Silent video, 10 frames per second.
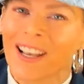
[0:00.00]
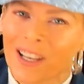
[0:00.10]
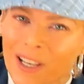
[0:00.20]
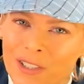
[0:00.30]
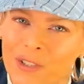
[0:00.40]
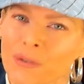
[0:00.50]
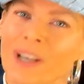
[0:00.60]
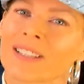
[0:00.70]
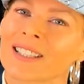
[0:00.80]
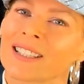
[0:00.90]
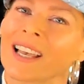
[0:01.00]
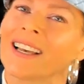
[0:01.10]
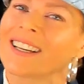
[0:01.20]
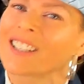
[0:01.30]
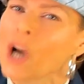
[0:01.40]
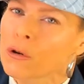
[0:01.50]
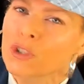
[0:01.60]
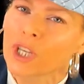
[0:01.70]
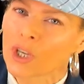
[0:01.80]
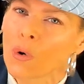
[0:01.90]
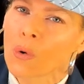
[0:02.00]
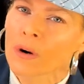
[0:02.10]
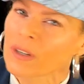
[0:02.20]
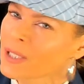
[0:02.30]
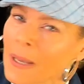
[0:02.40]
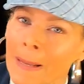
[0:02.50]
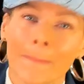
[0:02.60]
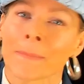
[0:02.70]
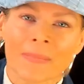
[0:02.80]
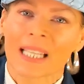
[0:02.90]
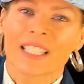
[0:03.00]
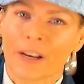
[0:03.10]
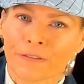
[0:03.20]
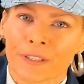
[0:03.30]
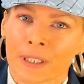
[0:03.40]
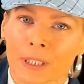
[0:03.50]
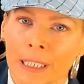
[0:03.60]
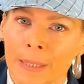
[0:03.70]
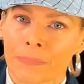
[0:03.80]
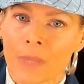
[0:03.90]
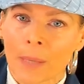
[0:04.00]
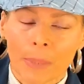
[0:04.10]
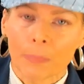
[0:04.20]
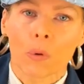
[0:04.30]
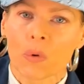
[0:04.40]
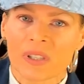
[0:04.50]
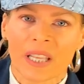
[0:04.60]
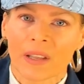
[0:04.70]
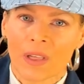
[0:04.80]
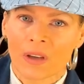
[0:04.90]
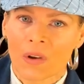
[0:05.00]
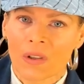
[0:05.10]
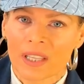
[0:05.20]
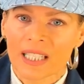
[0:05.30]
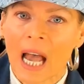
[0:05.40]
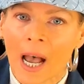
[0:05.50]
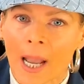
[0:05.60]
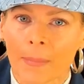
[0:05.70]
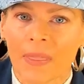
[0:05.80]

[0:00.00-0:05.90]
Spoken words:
stress coaching course, definitely, people will say that all the time.